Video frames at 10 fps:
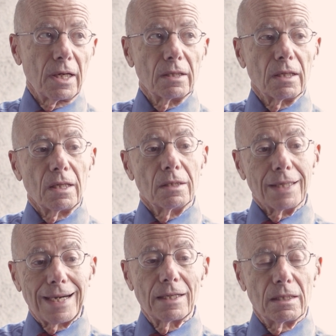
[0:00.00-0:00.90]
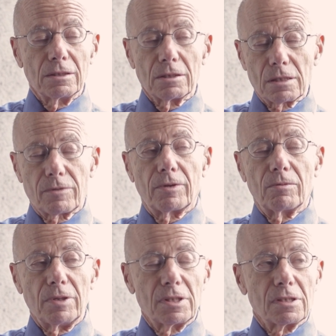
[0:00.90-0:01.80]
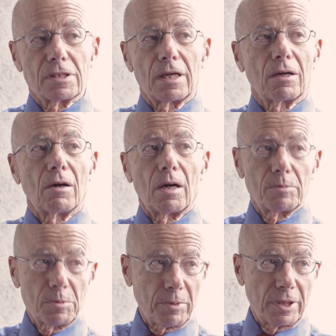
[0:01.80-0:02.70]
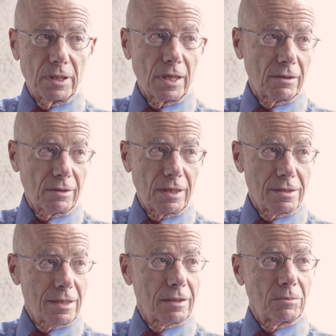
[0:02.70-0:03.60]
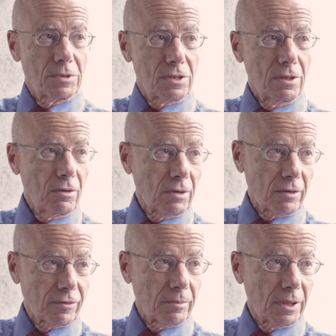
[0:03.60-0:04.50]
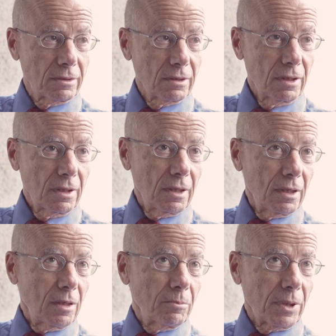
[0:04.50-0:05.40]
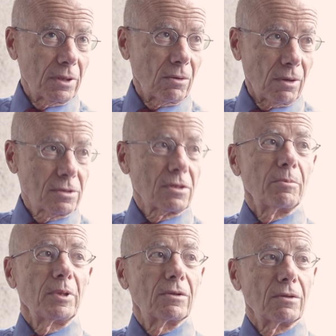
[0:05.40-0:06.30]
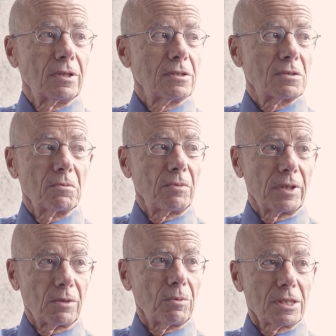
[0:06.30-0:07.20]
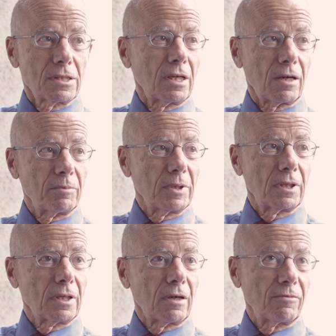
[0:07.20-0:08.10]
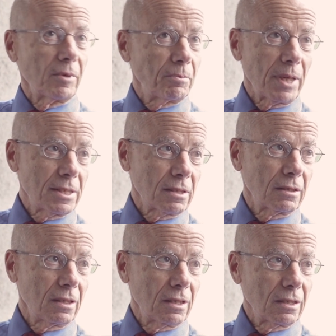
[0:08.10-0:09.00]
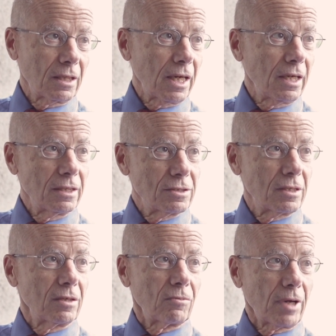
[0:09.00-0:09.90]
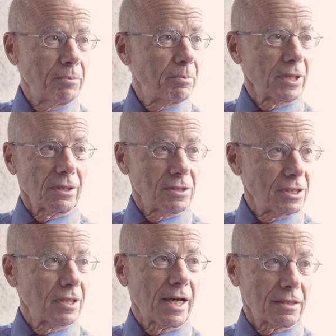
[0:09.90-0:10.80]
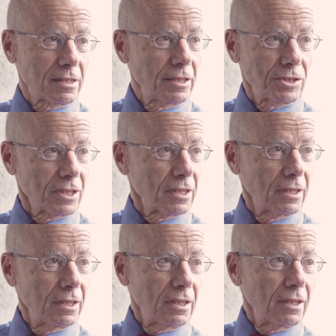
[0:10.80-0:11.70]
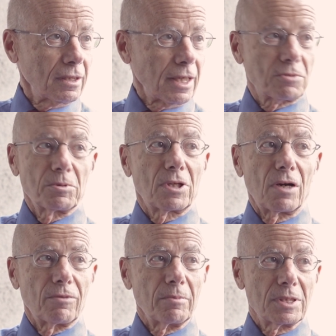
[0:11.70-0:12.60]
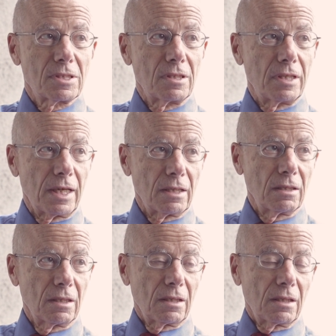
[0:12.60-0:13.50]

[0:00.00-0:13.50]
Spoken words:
and not just for the reasons that Hobbes pointed out, that is that there was no government, but also because when there was a government, the government basically engaged in rape, pillage, and taxation. That's what governments did.